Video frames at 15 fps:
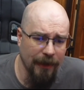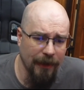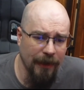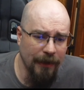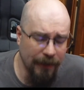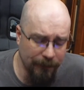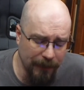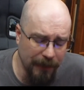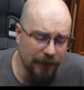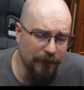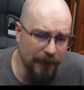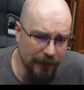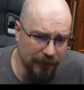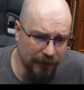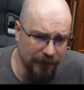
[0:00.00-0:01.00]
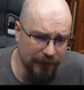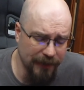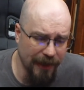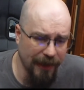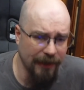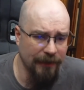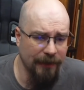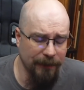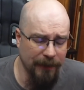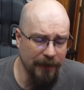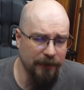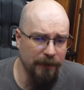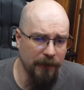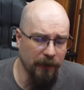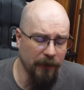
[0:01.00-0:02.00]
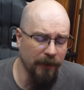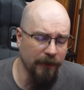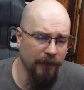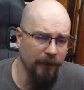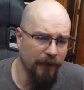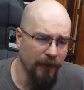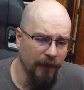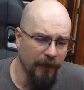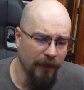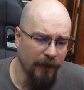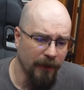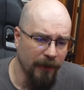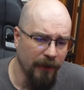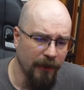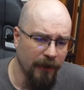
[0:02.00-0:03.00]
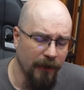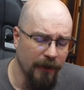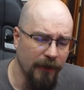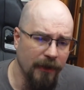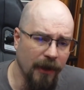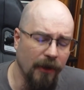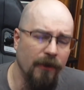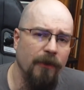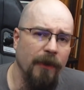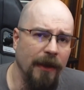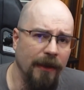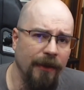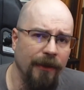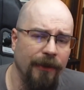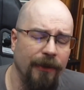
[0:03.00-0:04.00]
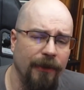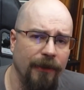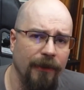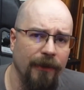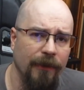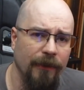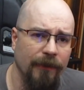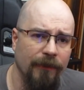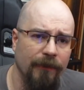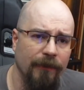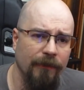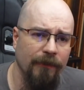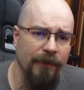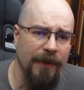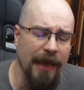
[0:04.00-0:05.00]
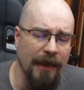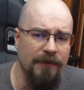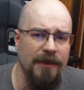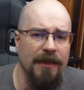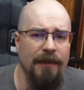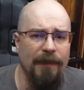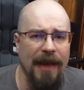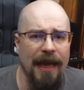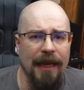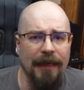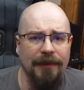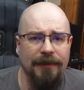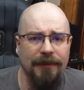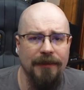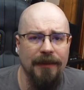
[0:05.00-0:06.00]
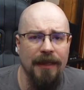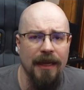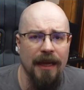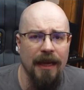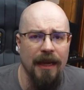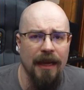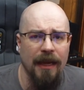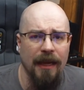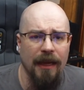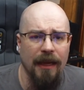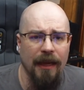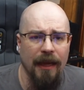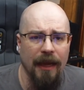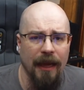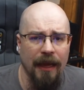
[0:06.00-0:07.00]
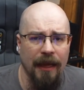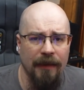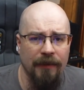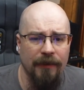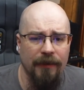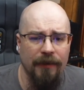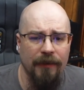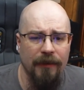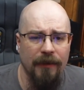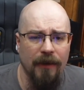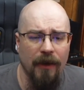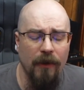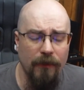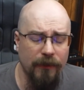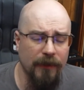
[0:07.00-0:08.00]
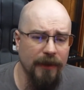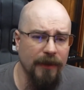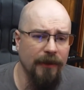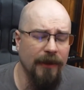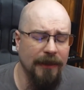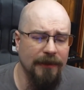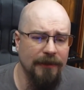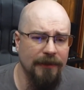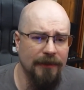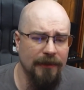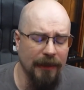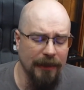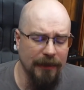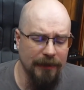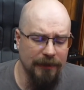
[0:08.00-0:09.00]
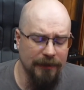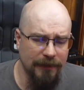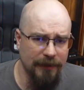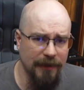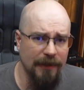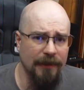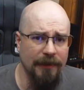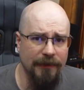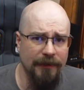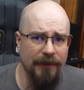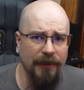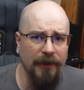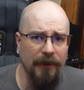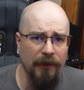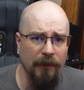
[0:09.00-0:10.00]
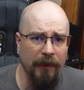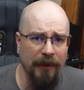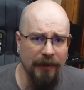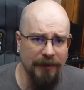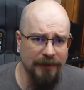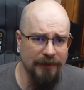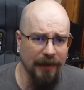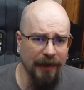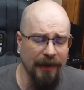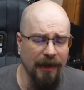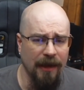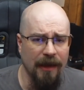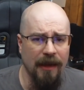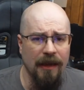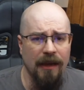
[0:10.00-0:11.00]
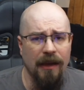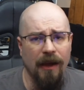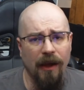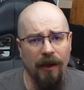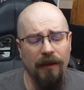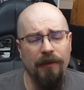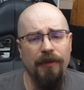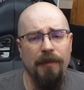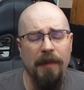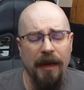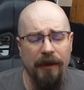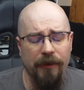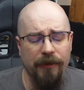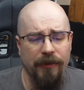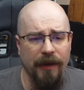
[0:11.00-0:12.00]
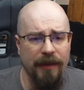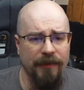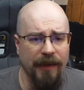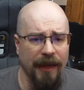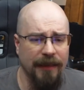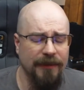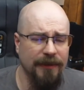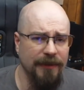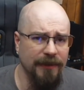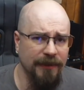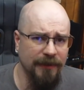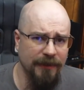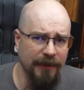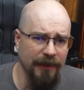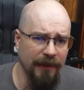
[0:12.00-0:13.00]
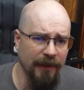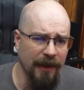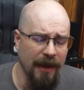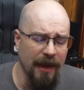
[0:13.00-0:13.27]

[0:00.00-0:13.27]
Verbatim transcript: and that makes me a little sad, and that makes me want to go with games in the past. And hopefully you guys like see this too, where it's like all of the microtransactions and